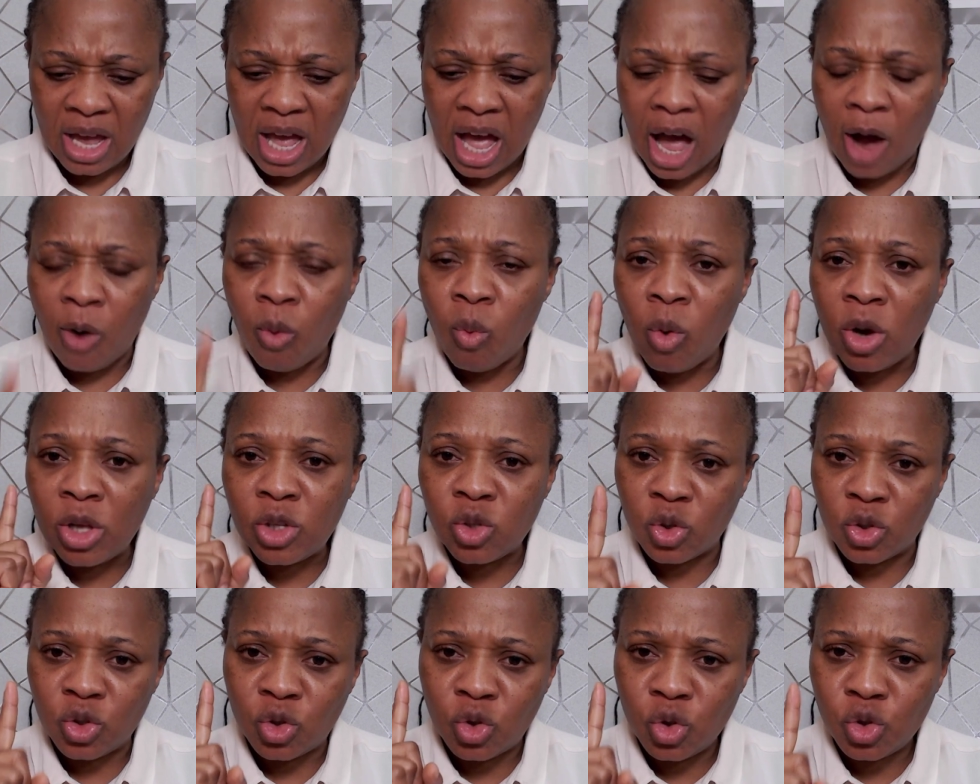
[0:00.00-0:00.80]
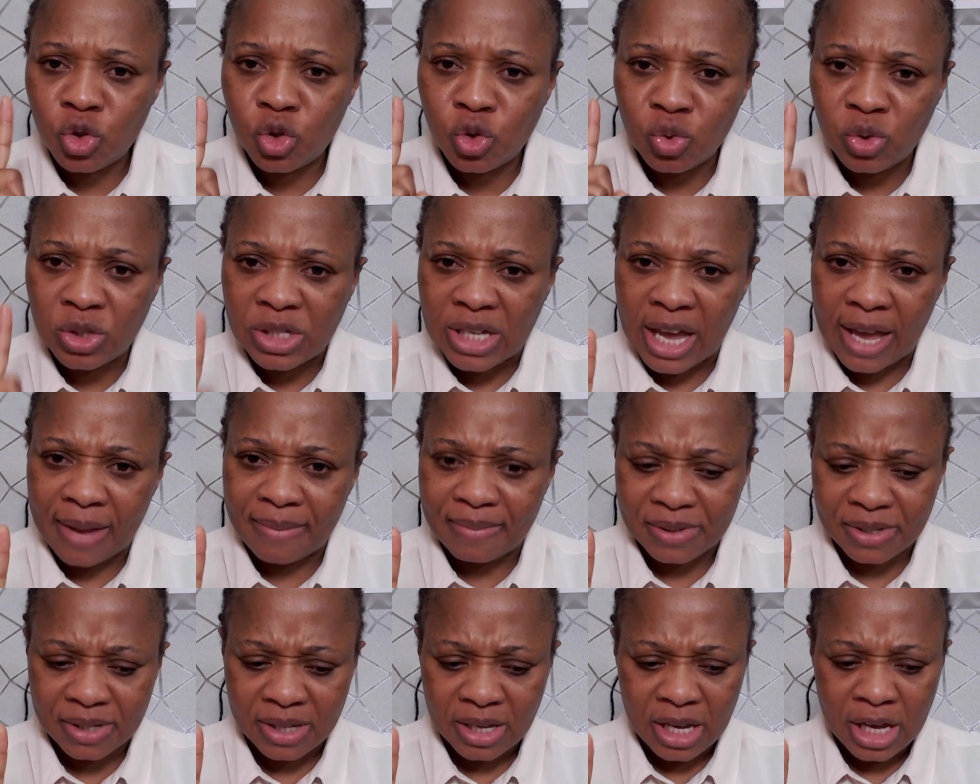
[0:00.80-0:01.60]
And what was those two
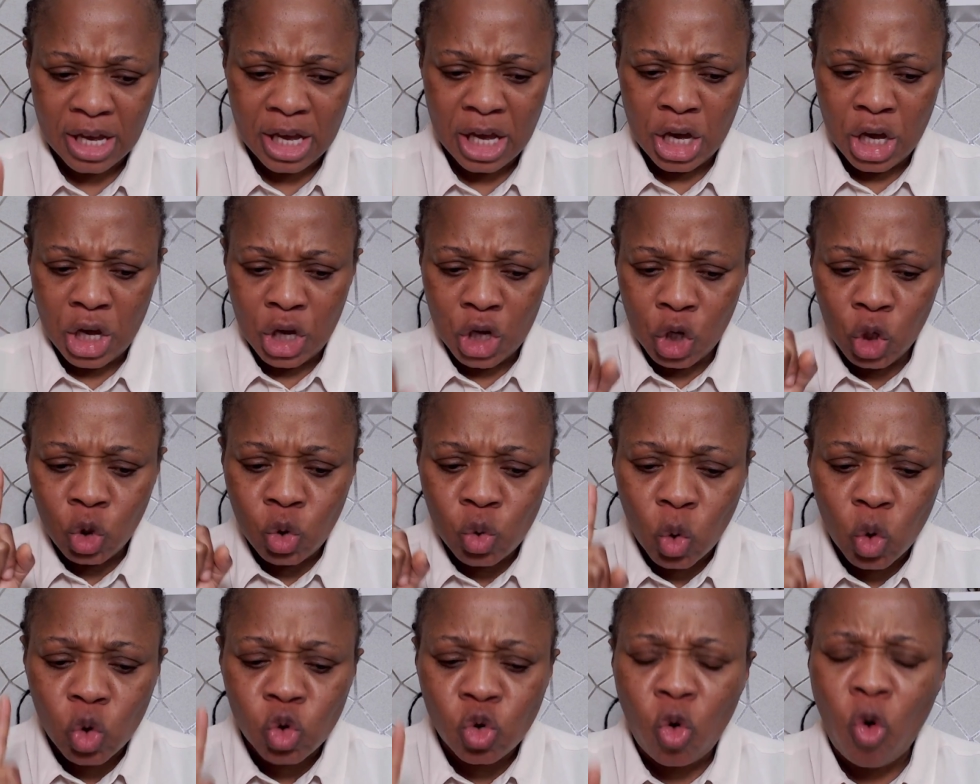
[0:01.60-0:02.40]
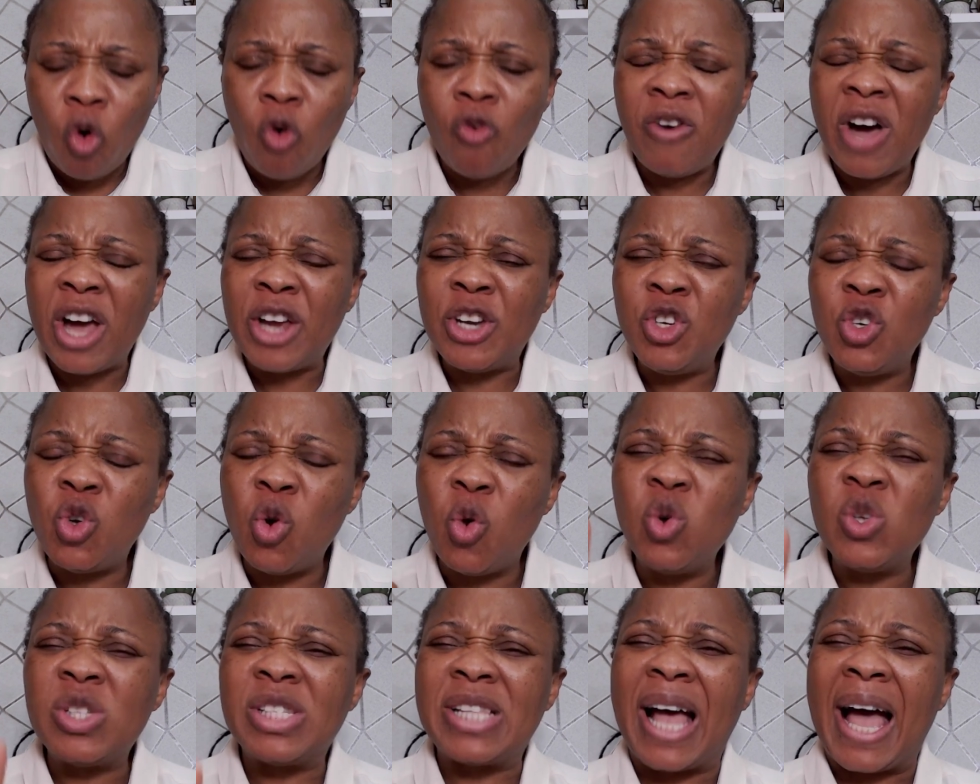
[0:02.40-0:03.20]
times? It was over
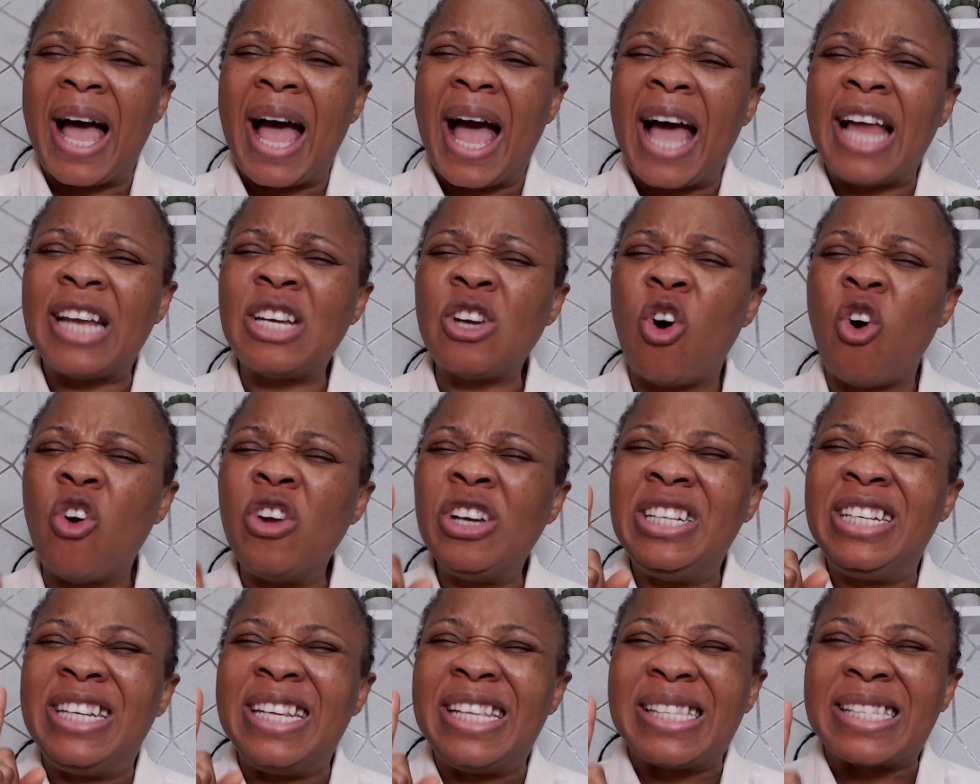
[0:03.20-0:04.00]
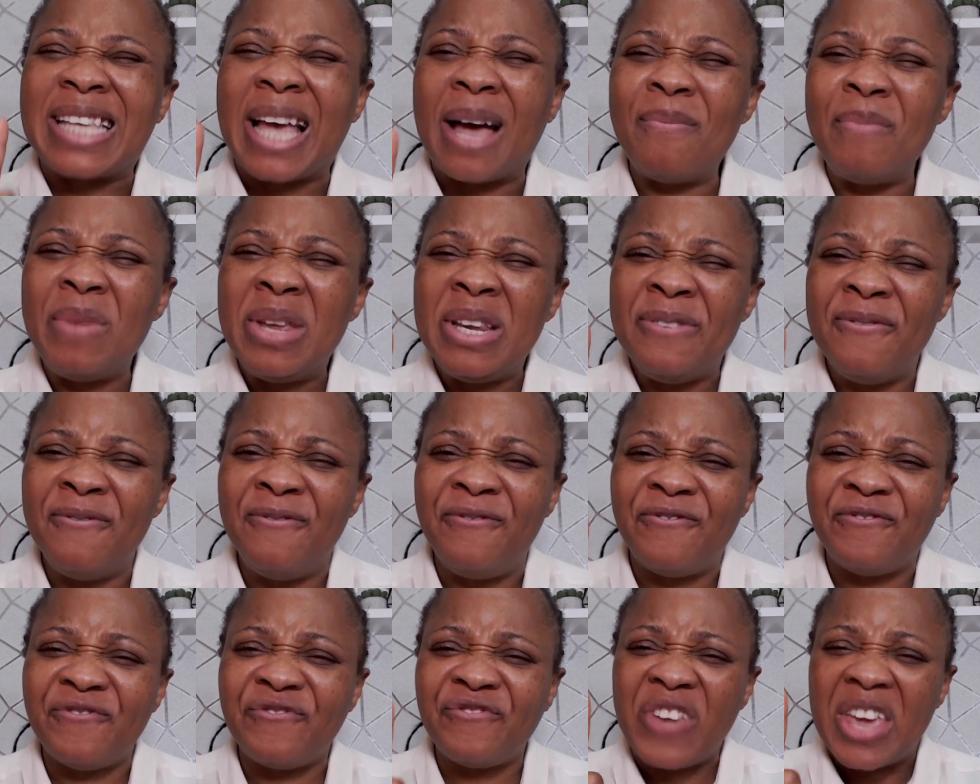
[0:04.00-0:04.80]
those that had determined
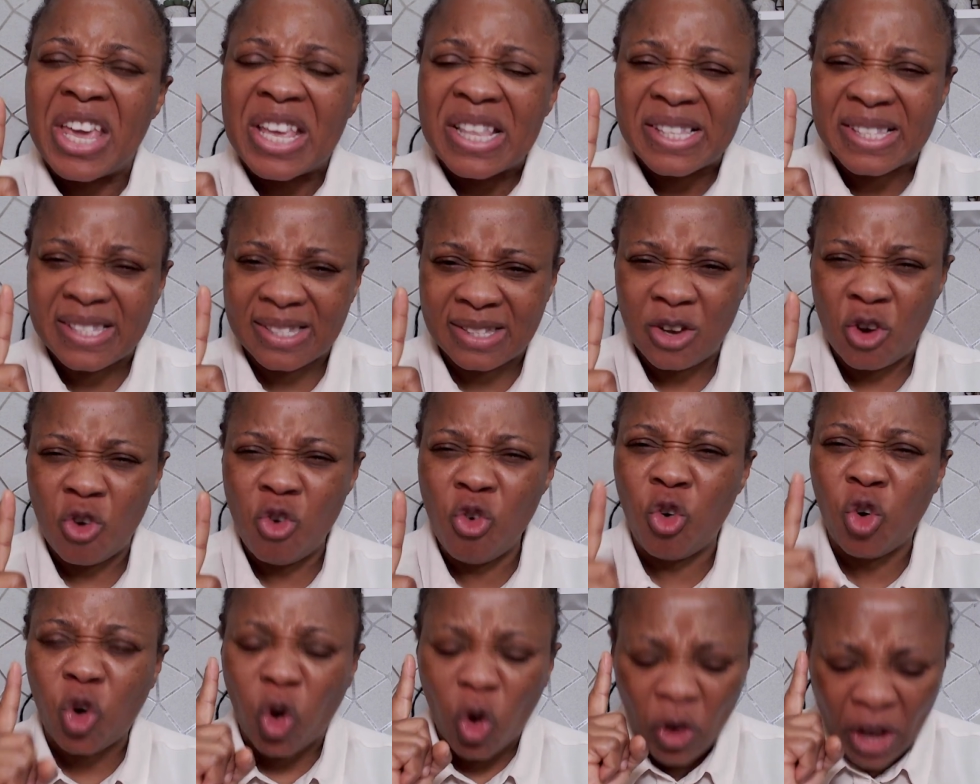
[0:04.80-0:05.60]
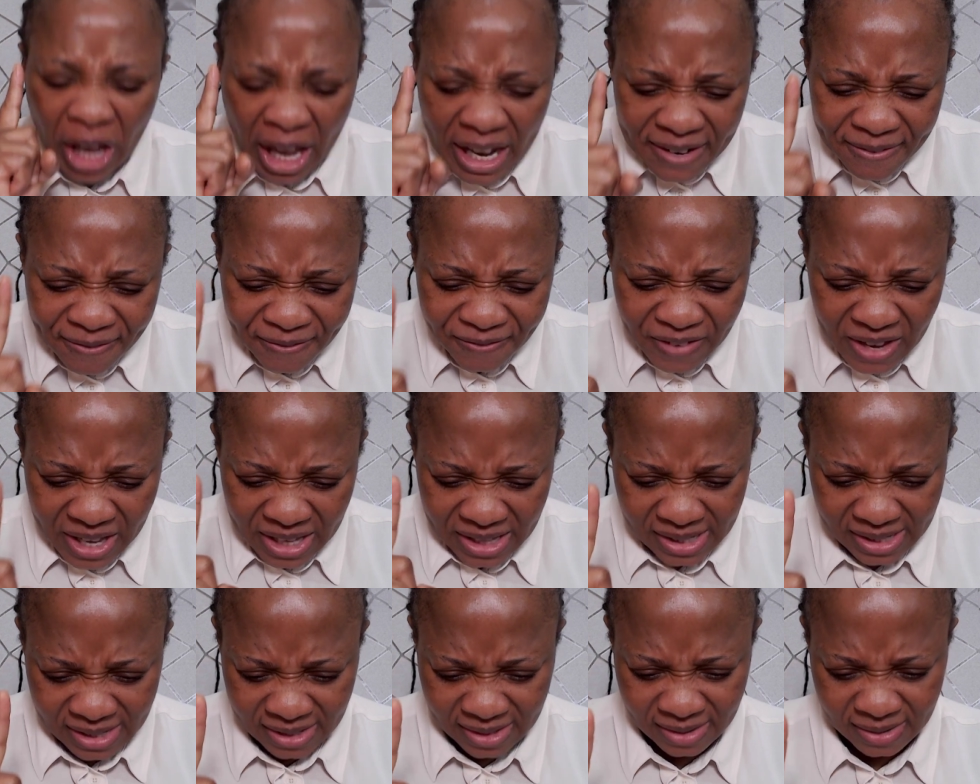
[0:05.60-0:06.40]
faith, rugged
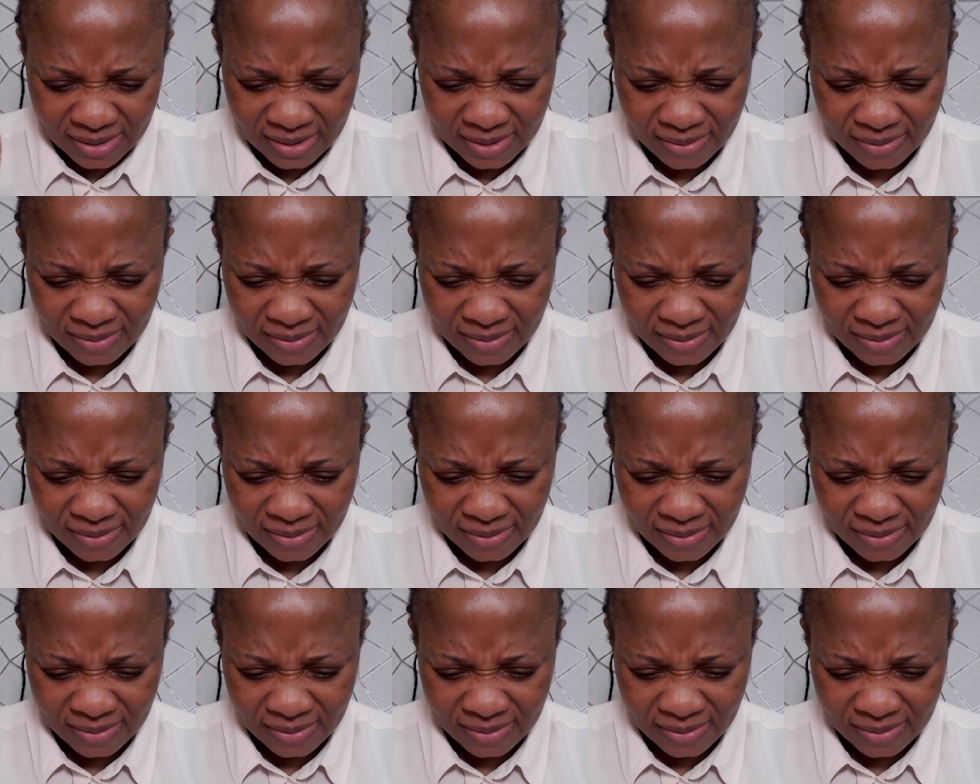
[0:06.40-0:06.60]
faith.